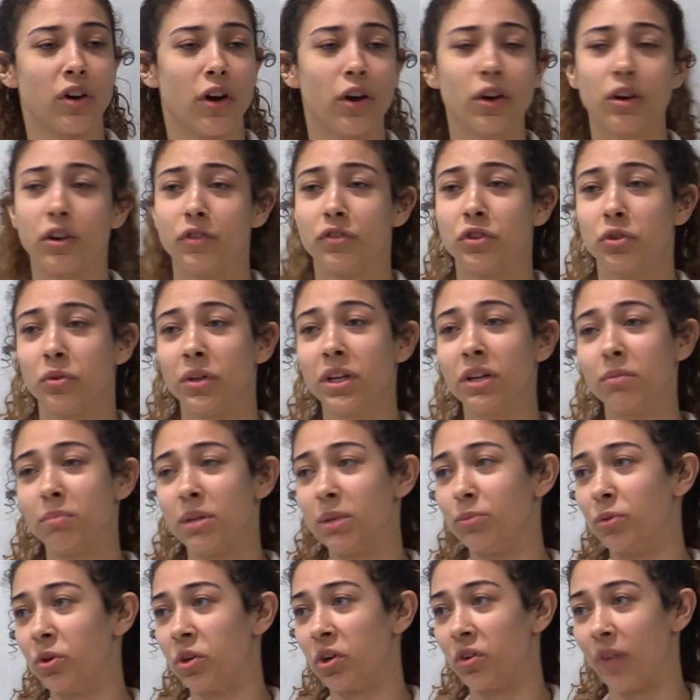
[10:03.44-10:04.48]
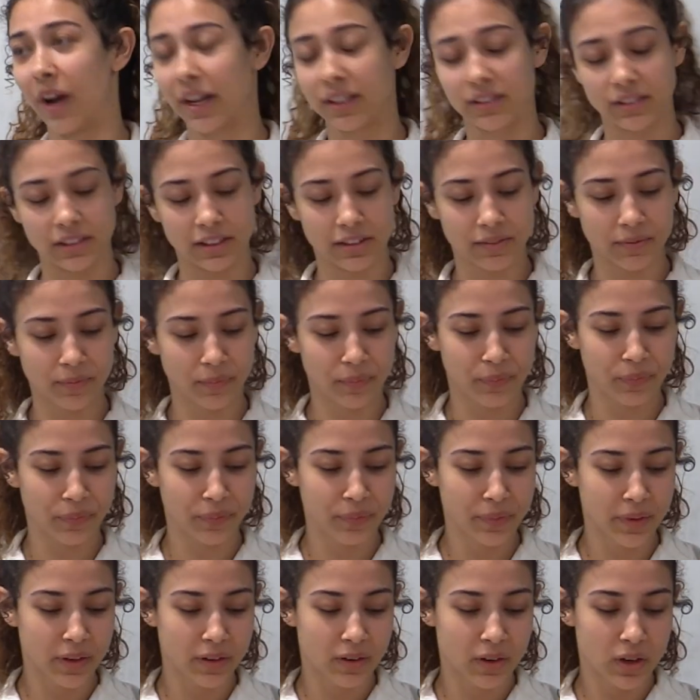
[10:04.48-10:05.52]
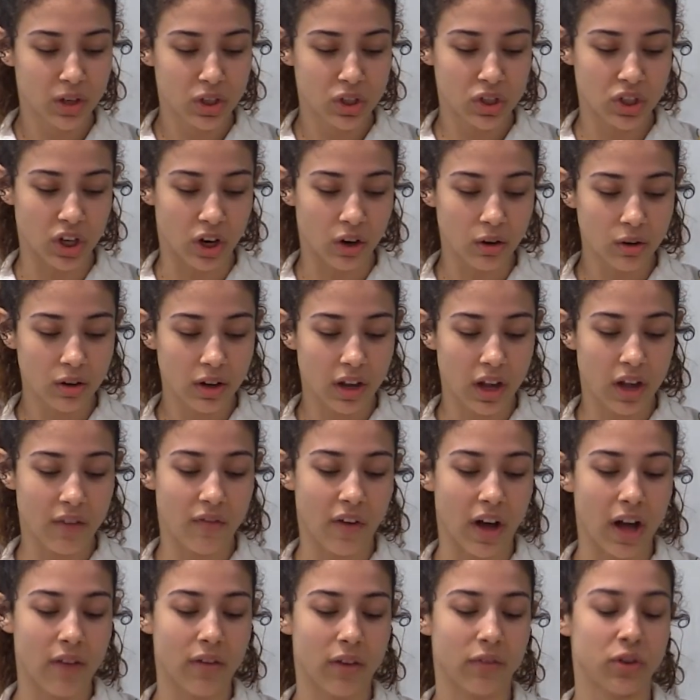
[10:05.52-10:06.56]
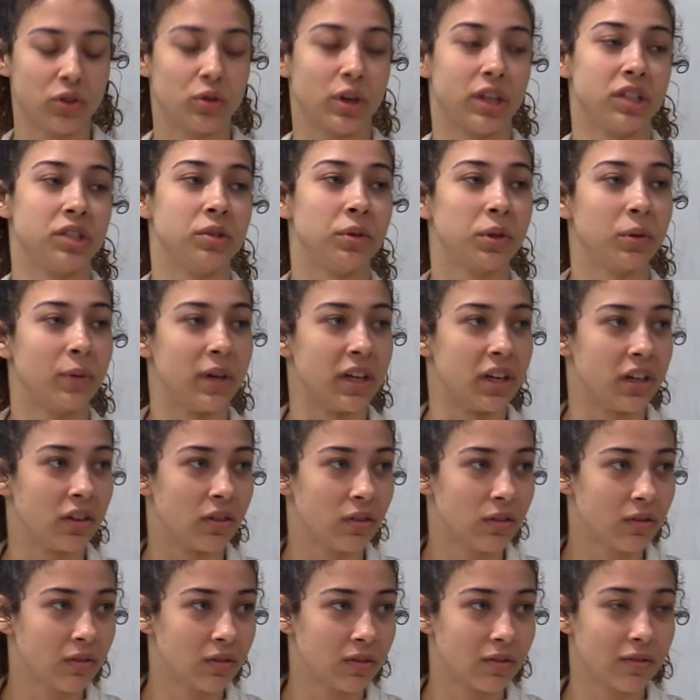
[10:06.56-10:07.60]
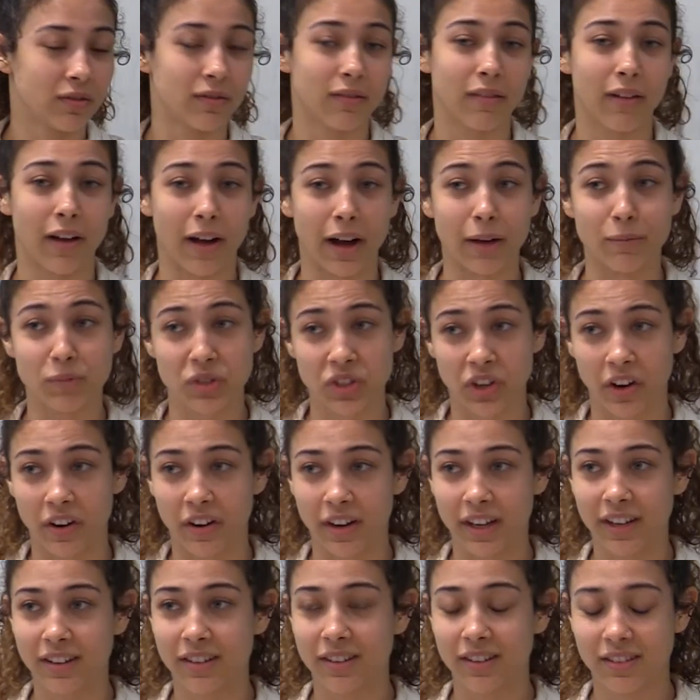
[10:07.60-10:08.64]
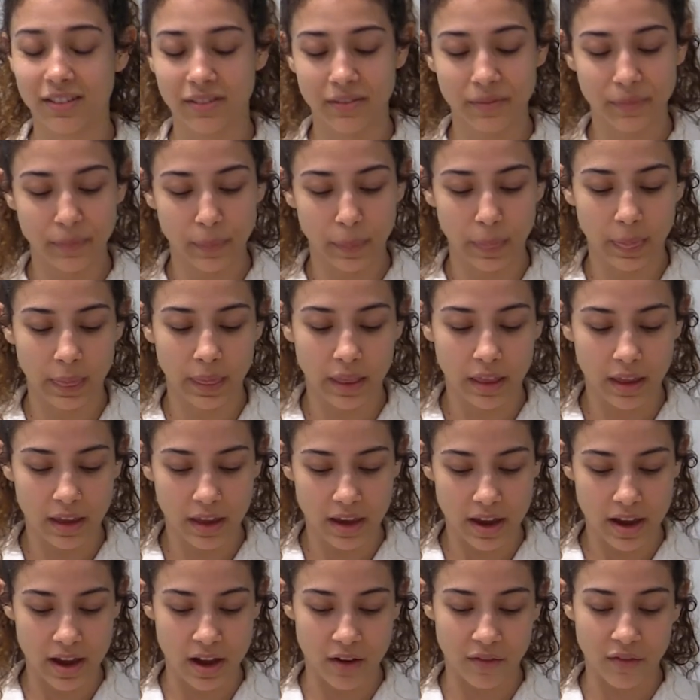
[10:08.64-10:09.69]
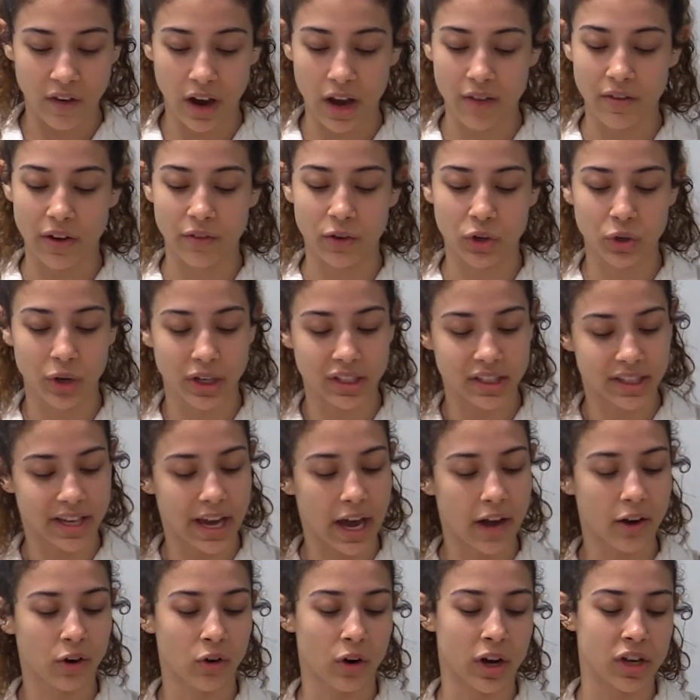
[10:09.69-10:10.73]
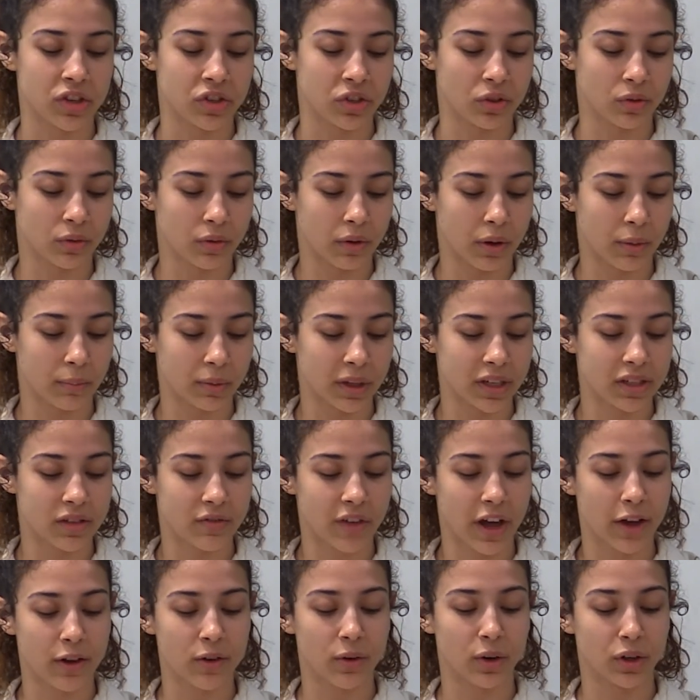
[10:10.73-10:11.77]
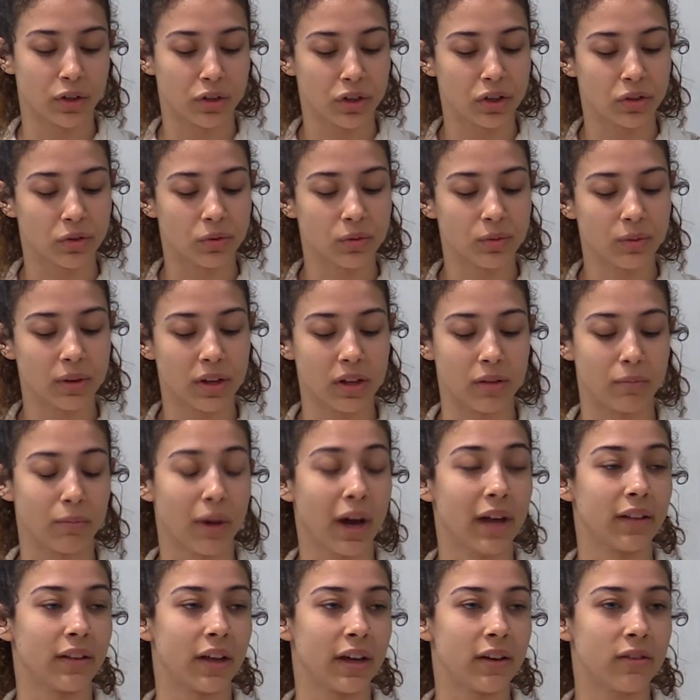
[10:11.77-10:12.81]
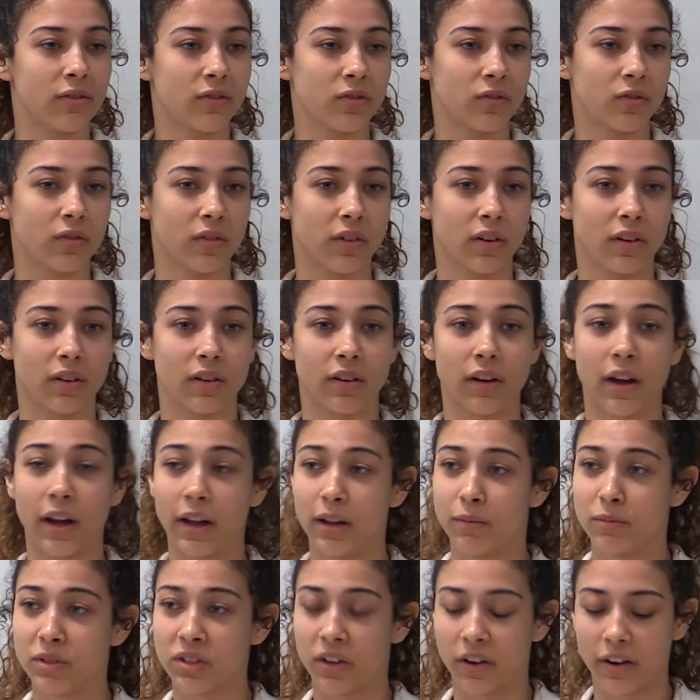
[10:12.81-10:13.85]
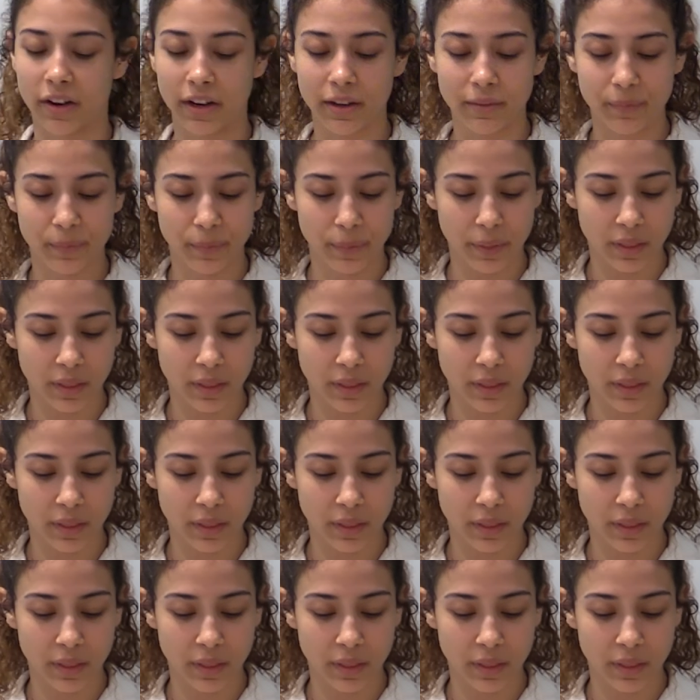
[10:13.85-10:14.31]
the art of treating people correctly. So, if I've ever tried to equate you, I'm sorry. If I've ever tried to categorize you and place a value on you in my life, I'm sorry.